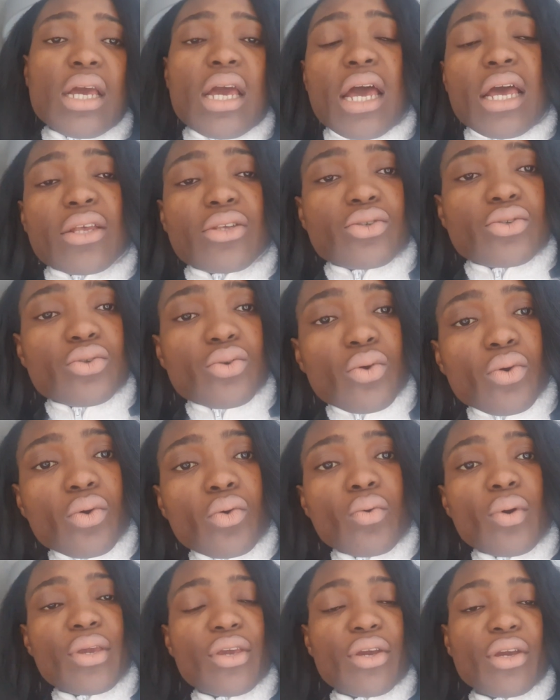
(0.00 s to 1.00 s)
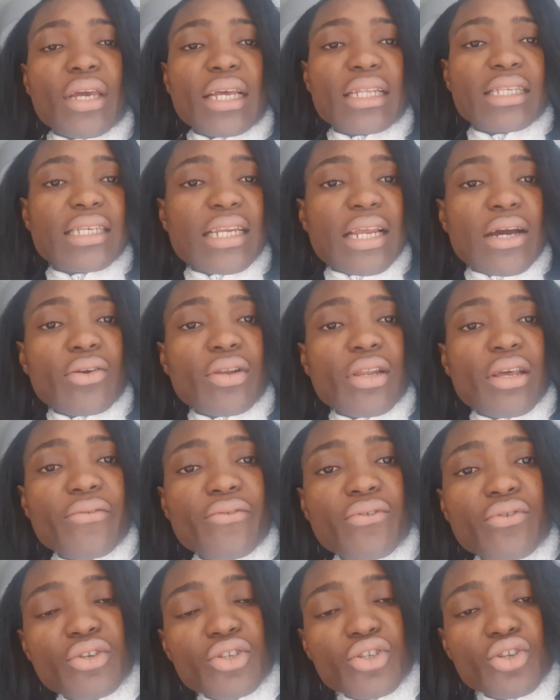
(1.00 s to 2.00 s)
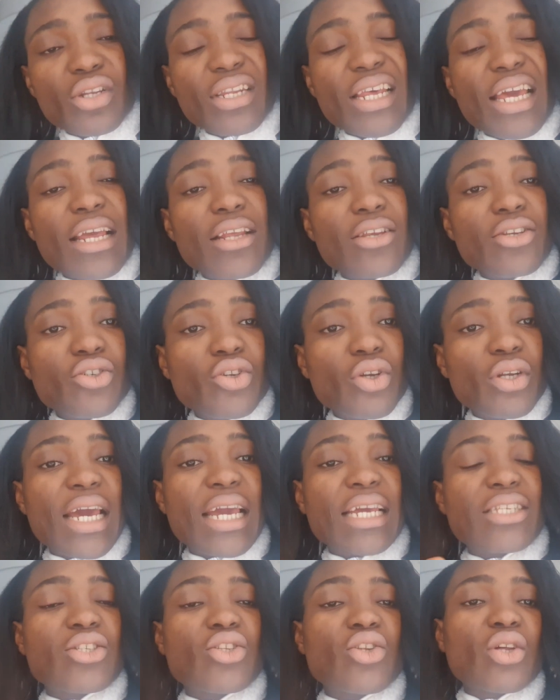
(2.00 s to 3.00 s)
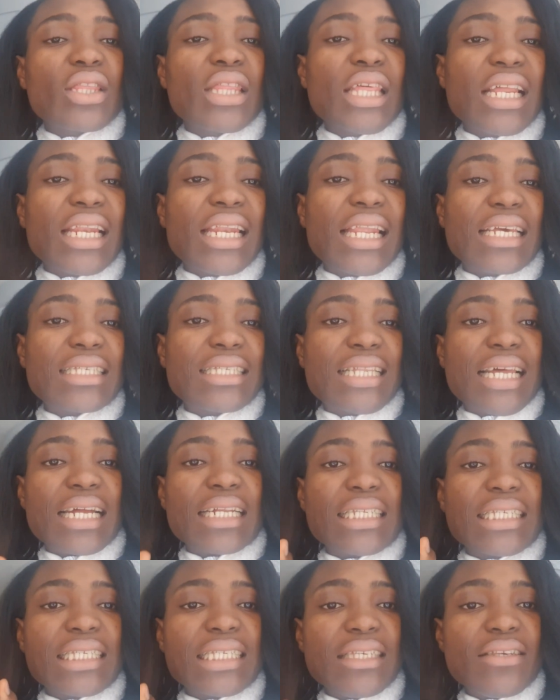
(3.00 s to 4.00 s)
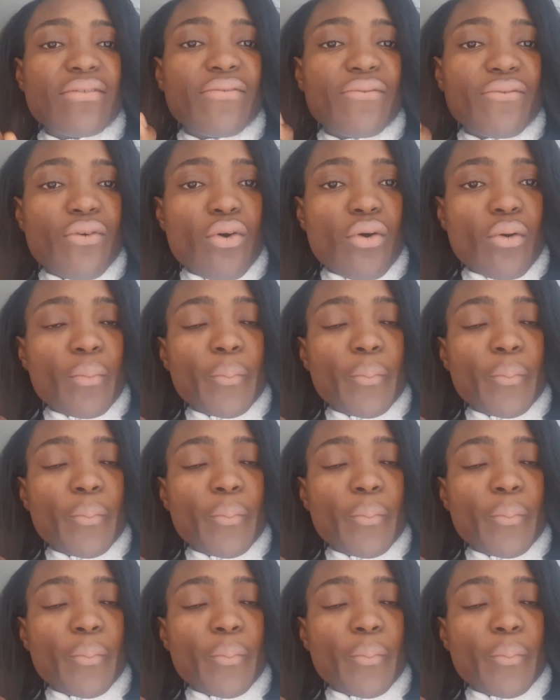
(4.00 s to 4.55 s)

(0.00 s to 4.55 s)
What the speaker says: And so when you're getting that O-level result, ensure that it's nothing less than C4.